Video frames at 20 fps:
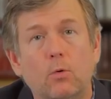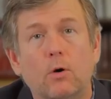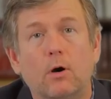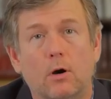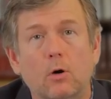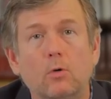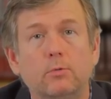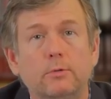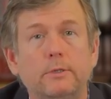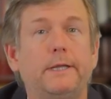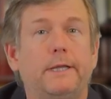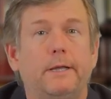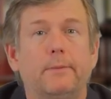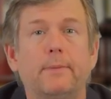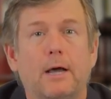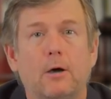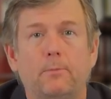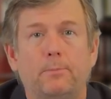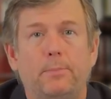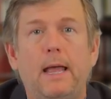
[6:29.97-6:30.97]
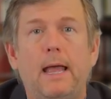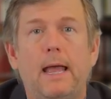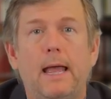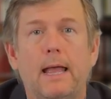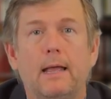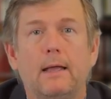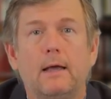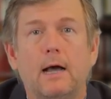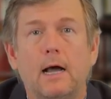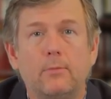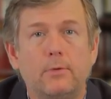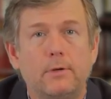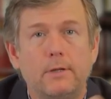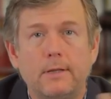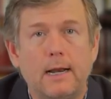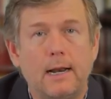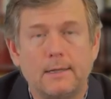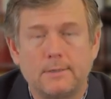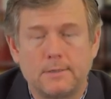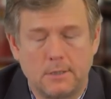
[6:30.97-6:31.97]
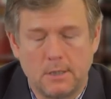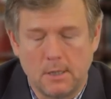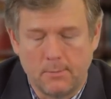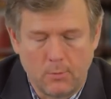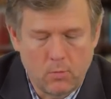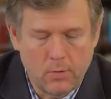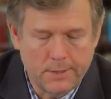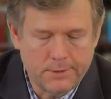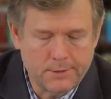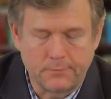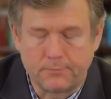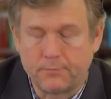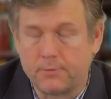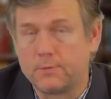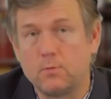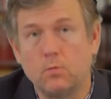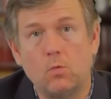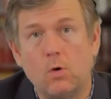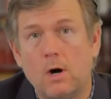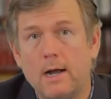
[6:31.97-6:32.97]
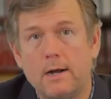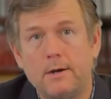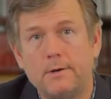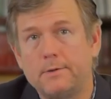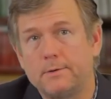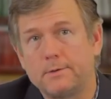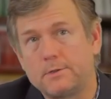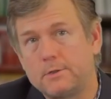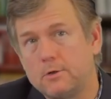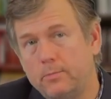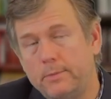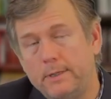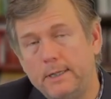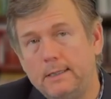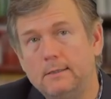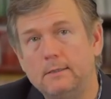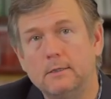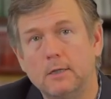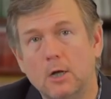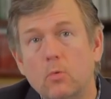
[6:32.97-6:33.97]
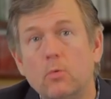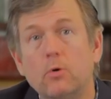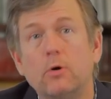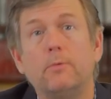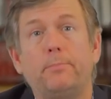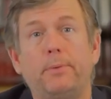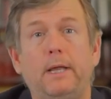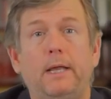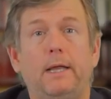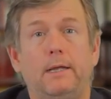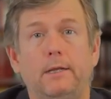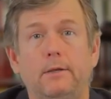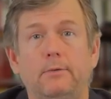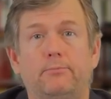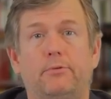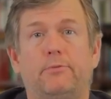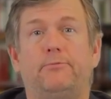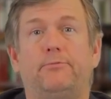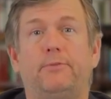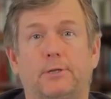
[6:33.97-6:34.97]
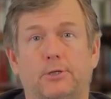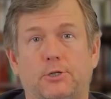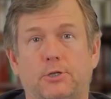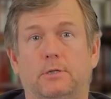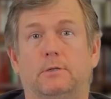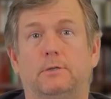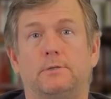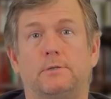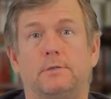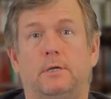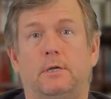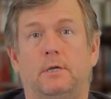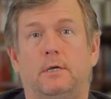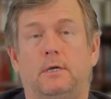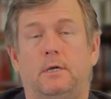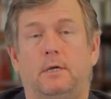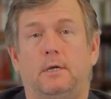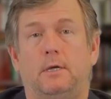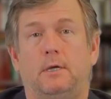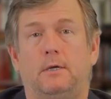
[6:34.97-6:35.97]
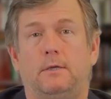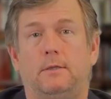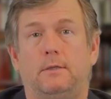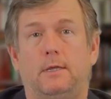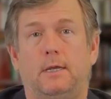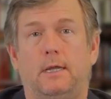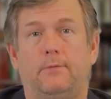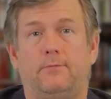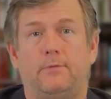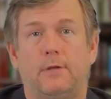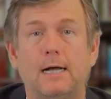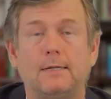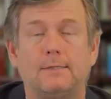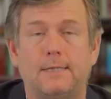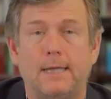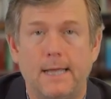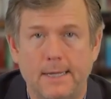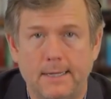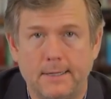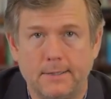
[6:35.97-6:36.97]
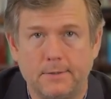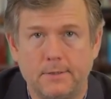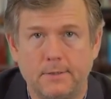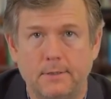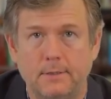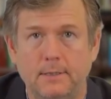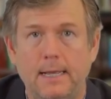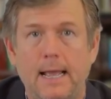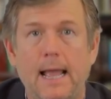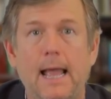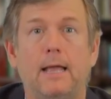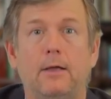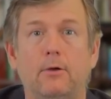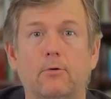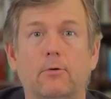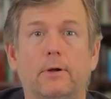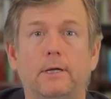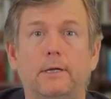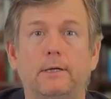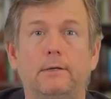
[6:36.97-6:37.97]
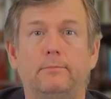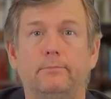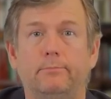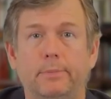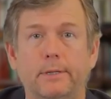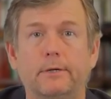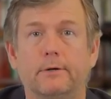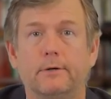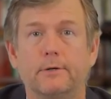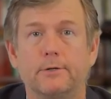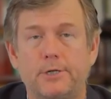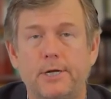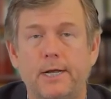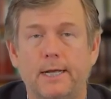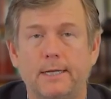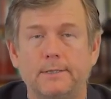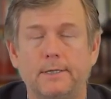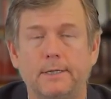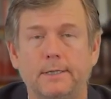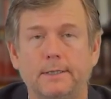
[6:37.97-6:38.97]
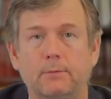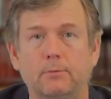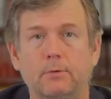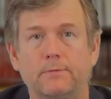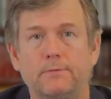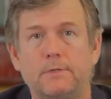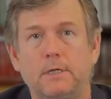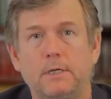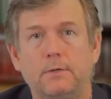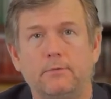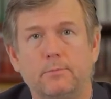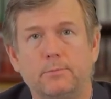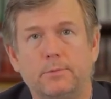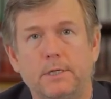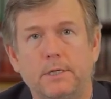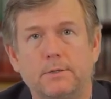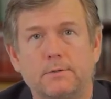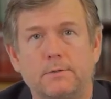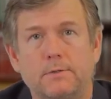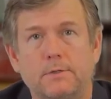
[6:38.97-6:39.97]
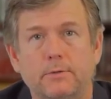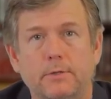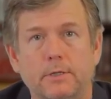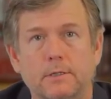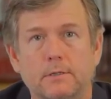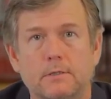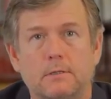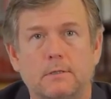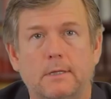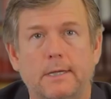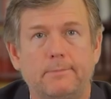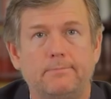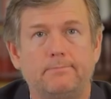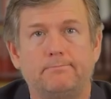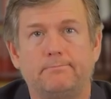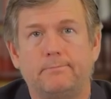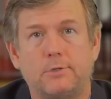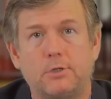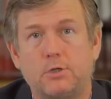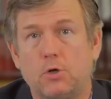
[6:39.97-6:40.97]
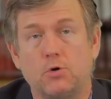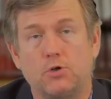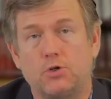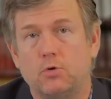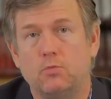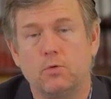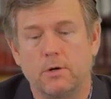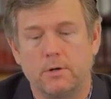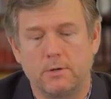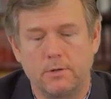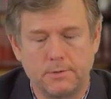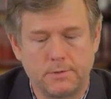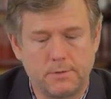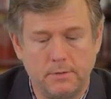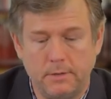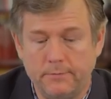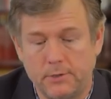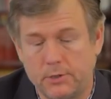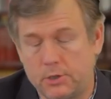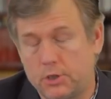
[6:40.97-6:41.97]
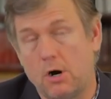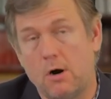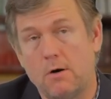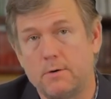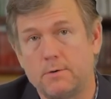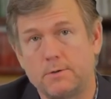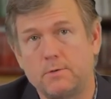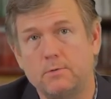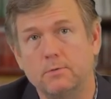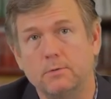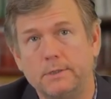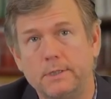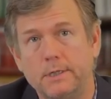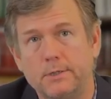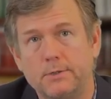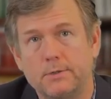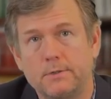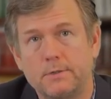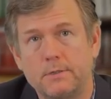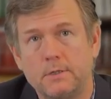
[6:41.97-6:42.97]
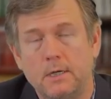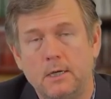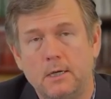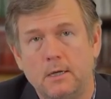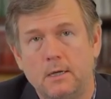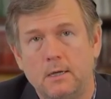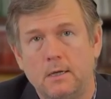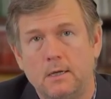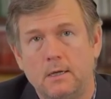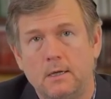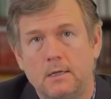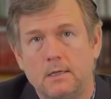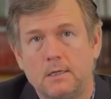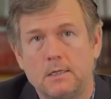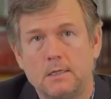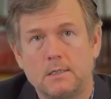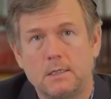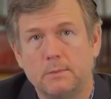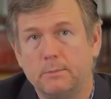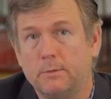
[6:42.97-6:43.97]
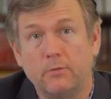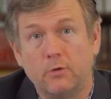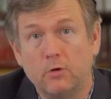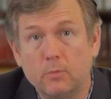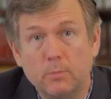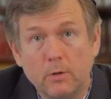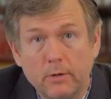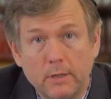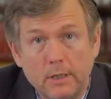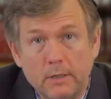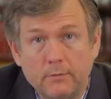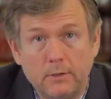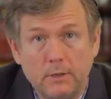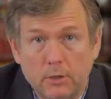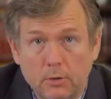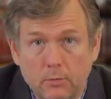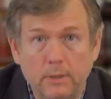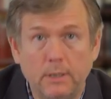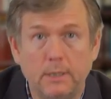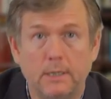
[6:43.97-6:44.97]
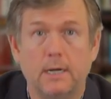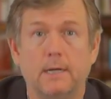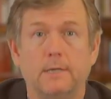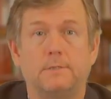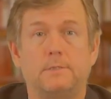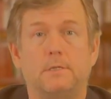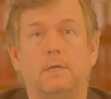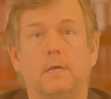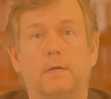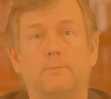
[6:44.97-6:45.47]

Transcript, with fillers: were only about pay. I would then ask a couple questions. First, why are there so many lower paid professionals that have not taken to the angry, bitter chanting that we've seen from teachers' unions, like social workers or even charter school teachers, some of whom are even unionized, and